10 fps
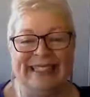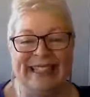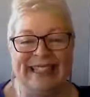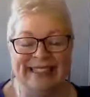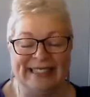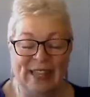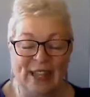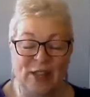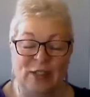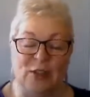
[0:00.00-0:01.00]
Yes.
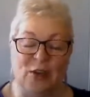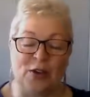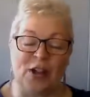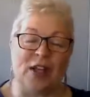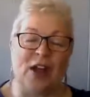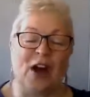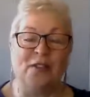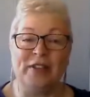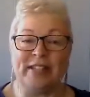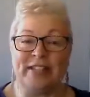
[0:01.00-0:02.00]
So
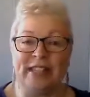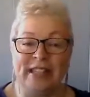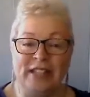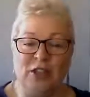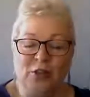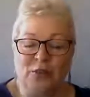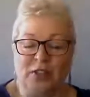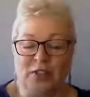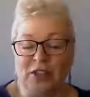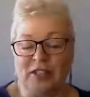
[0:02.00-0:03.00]
obviously then you
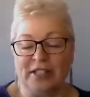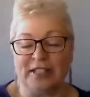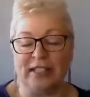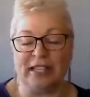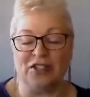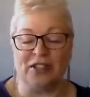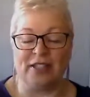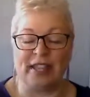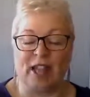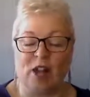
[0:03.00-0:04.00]
feel
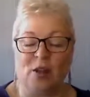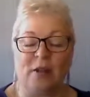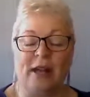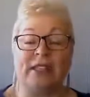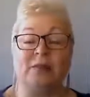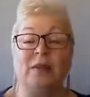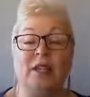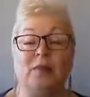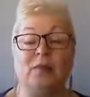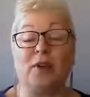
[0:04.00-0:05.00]
constellations help us
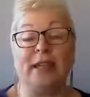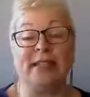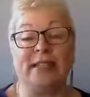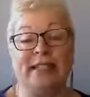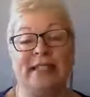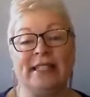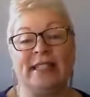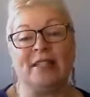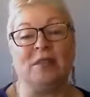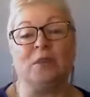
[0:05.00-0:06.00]
being present
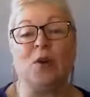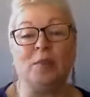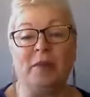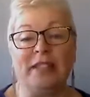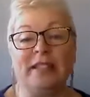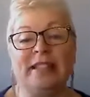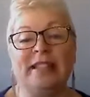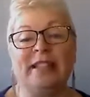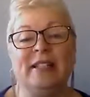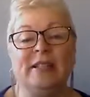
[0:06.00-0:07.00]
in the moment
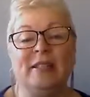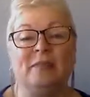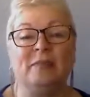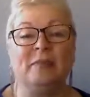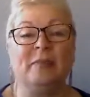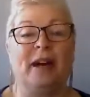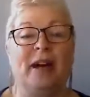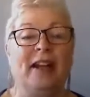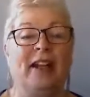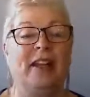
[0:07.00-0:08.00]

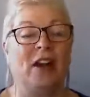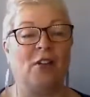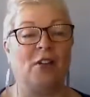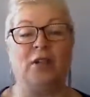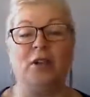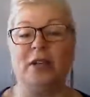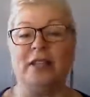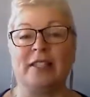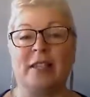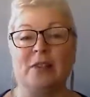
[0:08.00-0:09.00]
by
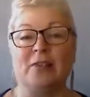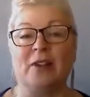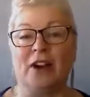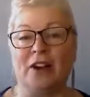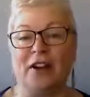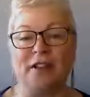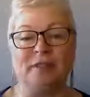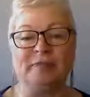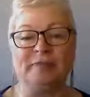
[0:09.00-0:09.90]
offloading some of our